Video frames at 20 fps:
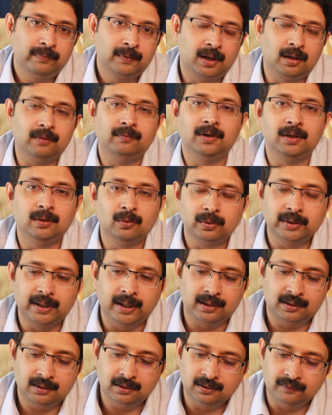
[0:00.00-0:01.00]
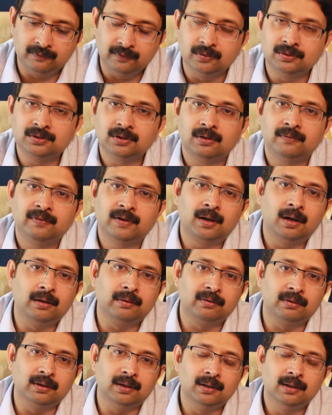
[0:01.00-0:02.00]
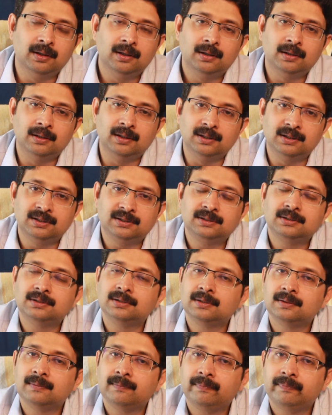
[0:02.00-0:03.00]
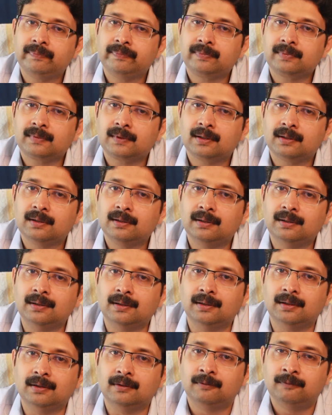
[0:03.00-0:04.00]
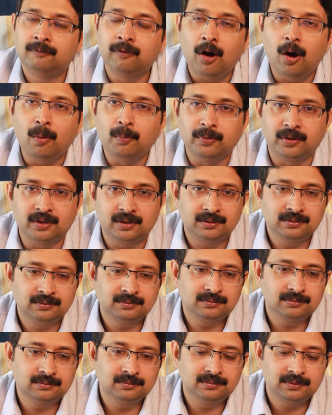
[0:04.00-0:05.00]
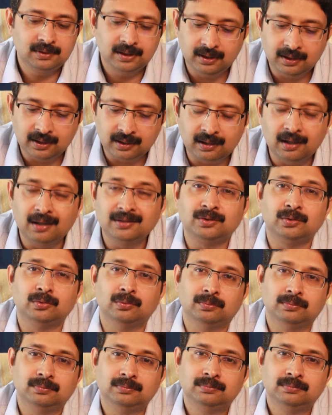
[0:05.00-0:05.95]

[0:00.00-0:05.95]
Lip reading: And we know that the future of a country is formed in a classroom.